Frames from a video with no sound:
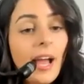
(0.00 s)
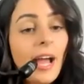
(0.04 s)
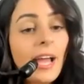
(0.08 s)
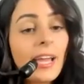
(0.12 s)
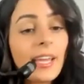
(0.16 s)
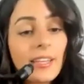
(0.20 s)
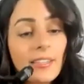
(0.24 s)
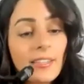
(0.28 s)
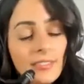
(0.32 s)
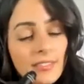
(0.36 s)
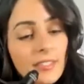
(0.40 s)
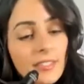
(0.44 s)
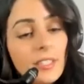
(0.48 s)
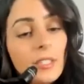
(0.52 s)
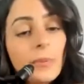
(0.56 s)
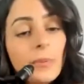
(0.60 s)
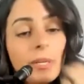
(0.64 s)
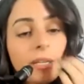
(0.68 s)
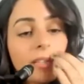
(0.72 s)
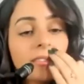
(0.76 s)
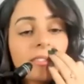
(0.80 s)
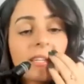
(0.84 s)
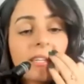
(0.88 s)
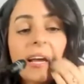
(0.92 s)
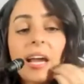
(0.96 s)
i see you
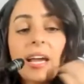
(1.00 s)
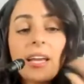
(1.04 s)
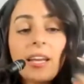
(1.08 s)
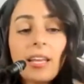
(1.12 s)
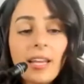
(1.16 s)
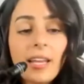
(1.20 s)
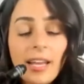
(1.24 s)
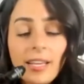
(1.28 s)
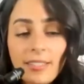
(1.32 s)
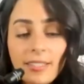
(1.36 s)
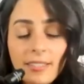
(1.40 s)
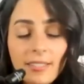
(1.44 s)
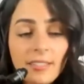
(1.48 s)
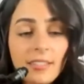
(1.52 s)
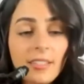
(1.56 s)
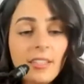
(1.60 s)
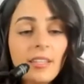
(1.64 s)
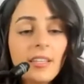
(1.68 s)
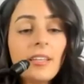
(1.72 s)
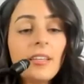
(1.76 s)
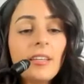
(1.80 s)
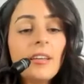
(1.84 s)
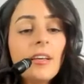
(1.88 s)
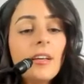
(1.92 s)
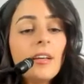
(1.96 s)
anxiety i
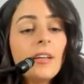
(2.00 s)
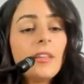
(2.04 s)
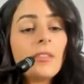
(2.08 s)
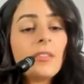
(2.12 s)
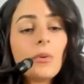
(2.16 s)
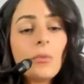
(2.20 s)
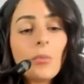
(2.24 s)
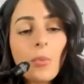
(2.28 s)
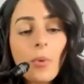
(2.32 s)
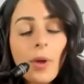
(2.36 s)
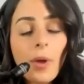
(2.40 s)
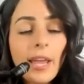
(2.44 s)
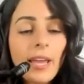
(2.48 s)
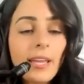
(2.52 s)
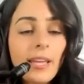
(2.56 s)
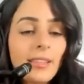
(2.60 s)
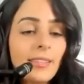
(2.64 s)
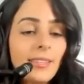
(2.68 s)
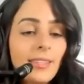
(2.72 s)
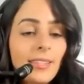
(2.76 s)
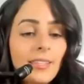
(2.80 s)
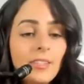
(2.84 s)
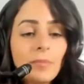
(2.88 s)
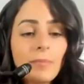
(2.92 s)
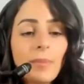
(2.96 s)
see the way that
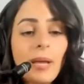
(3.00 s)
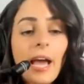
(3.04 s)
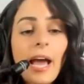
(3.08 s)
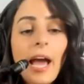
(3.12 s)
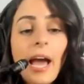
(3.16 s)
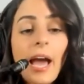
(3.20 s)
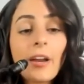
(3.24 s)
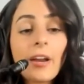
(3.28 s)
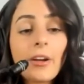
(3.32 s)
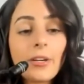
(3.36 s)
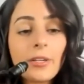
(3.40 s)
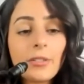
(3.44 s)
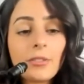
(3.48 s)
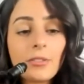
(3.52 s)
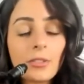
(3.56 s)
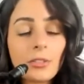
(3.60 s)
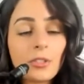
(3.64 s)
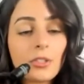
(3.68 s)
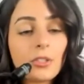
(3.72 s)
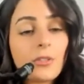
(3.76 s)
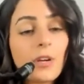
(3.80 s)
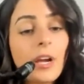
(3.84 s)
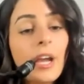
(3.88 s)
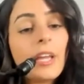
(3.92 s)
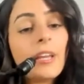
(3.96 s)
these patterns are
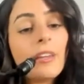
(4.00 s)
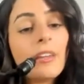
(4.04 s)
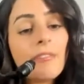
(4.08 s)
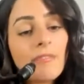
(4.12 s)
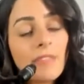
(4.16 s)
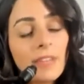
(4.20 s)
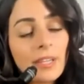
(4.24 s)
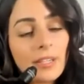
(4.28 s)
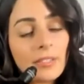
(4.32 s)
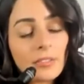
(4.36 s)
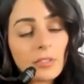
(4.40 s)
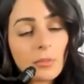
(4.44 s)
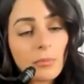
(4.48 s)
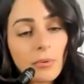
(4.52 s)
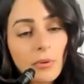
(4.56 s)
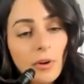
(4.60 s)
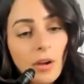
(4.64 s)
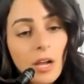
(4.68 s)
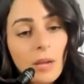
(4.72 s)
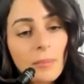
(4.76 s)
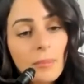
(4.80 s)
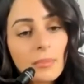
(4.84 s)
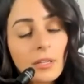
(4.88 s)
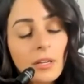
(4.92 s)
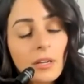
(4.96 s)
trying to fix the
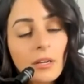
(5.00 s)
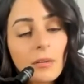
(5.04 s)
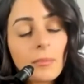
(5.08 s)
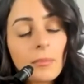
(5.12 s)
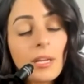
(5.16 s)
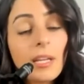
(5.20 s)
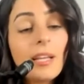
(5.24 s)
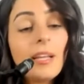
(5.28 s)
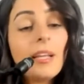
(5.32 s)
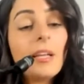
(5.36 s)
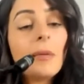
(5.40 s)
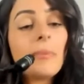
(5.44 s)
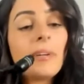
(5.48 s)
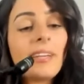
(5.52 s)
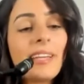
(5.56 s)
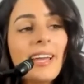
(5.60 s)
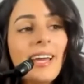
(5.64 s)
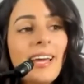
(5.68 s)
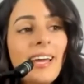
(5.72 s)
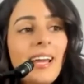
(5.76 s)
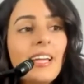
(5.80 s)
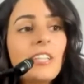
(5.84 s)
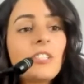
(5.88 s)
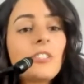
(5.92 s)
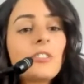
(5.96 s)
problem, but
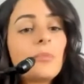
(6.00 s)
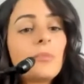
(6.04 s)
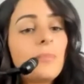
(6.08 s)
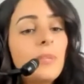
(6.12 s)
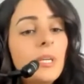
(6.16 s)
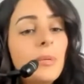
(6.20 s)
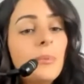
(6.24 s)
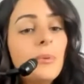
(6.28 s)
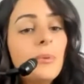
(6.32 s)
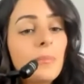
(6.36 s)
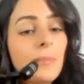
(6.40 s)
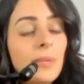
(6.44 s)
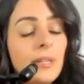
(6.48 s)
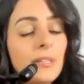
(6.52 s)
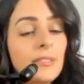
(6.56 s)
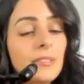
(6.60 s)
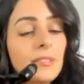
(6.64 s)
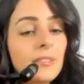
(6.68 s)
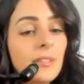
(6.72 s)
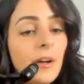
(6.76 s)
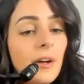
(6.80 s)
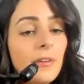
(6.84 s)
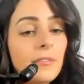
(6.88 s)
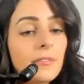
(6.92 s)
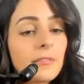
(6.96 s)
can I just be with
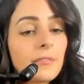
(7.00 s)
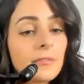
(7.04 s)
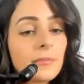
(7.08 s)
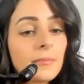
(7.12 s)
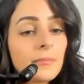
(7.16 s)
myself?